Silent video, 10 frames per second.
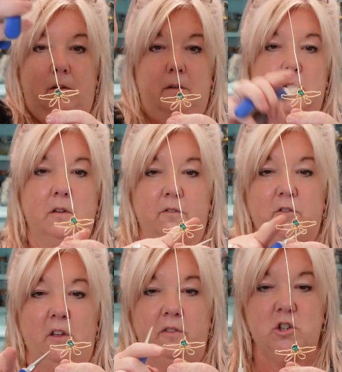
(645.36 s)
So I've
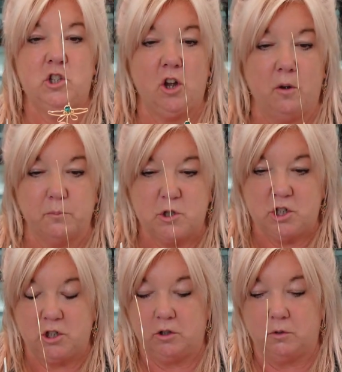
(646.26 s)
done the top
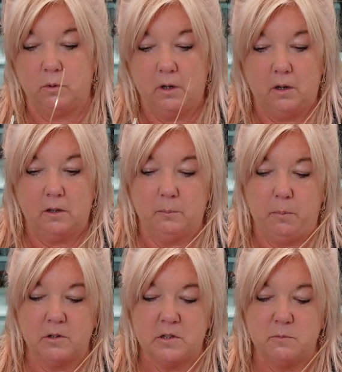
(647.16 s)
two. The
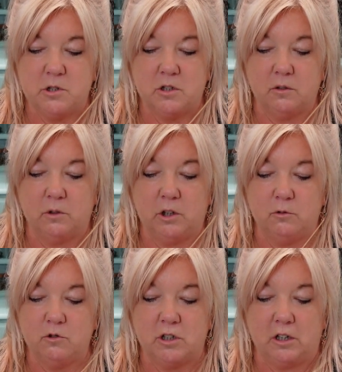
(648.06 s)
bottom two
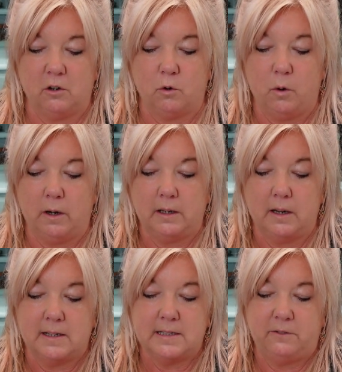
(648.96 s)
usually look quite
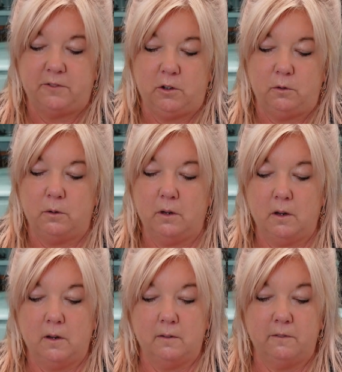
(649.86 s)
nice if you
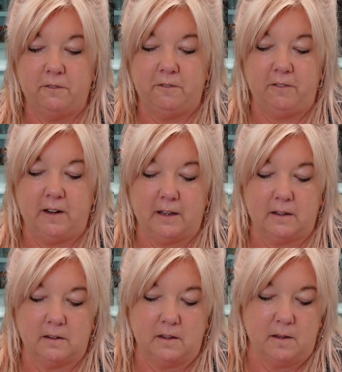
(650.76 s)

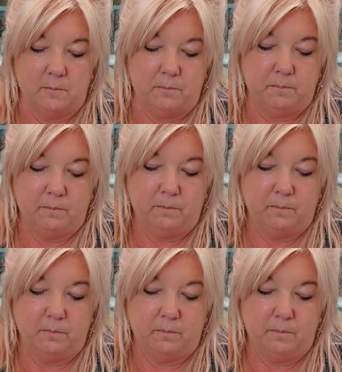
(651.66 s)
flick them